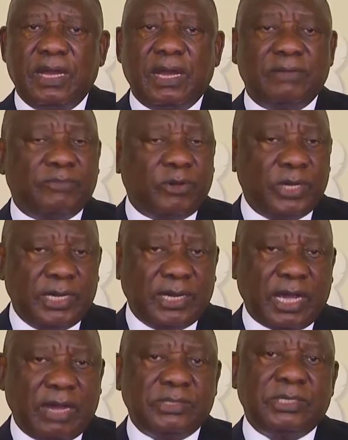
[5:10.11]
avoid
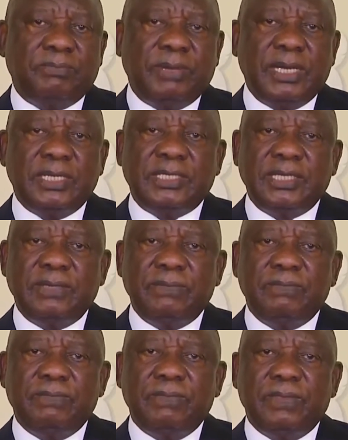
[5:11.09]
accountability,
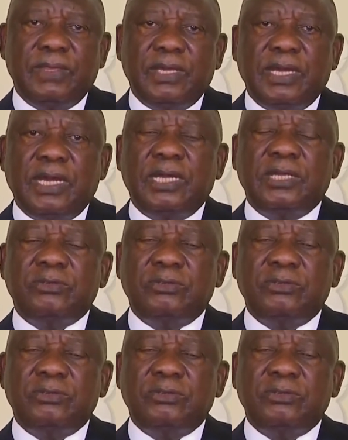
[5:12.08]
and